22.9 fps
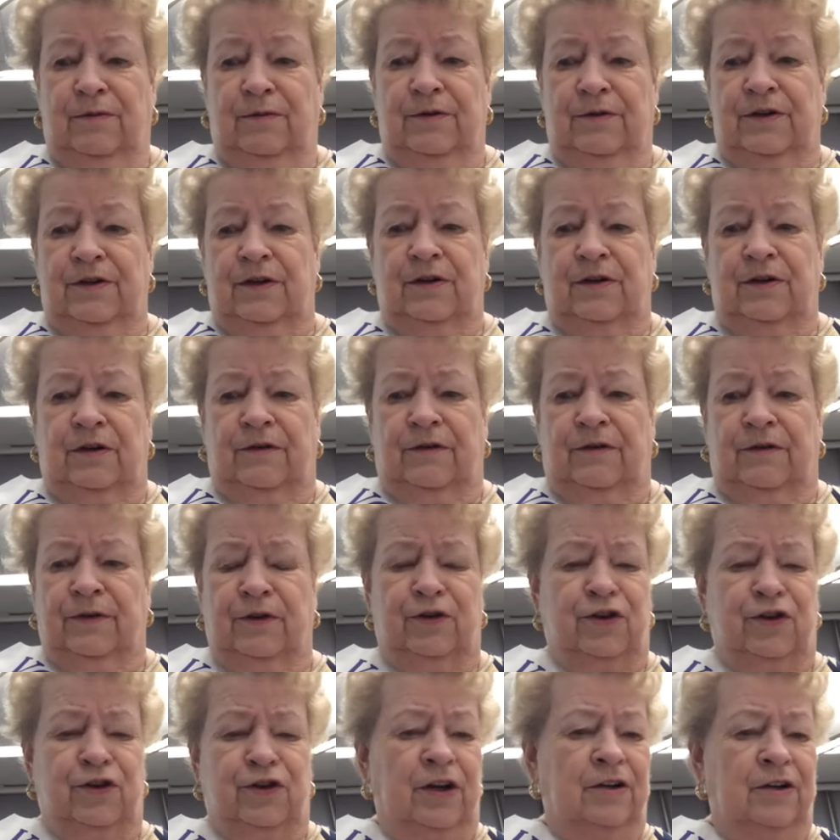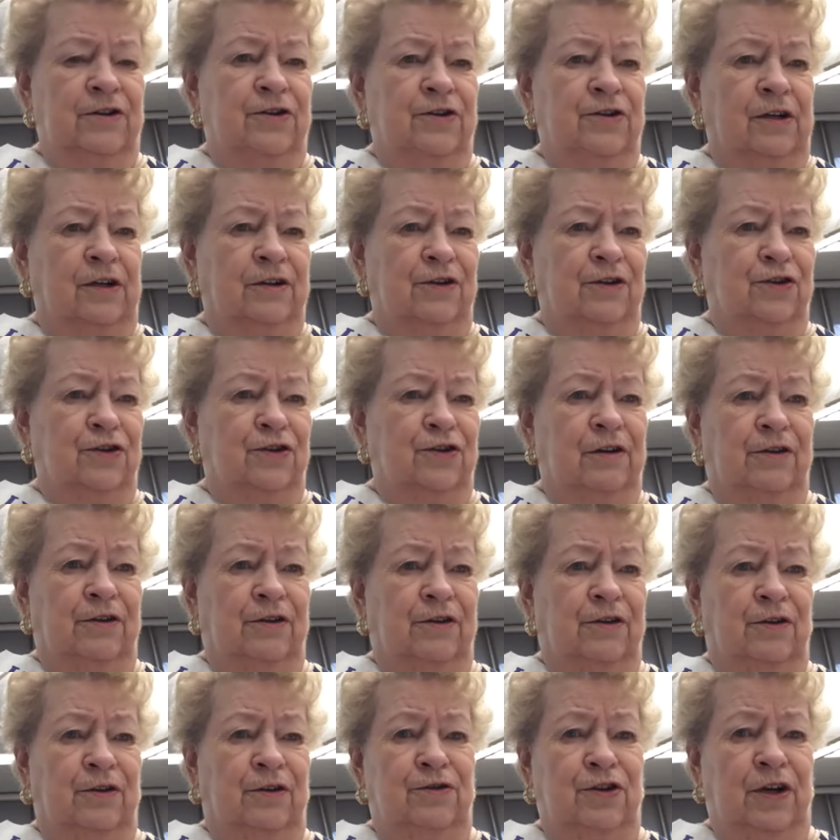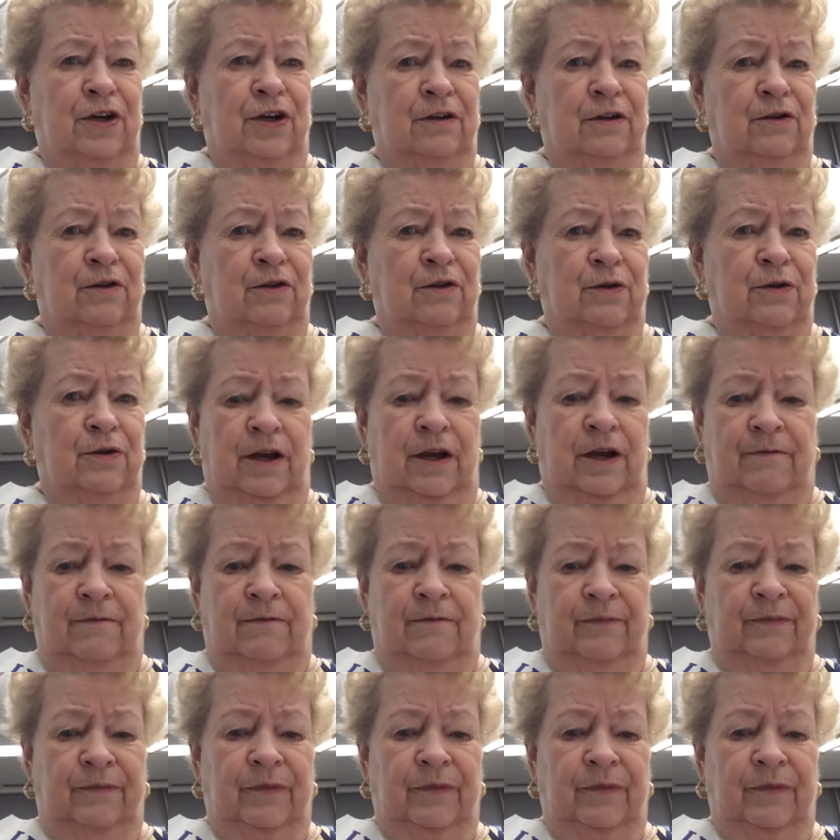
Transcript: Was this your first child, second child, third child? Okay.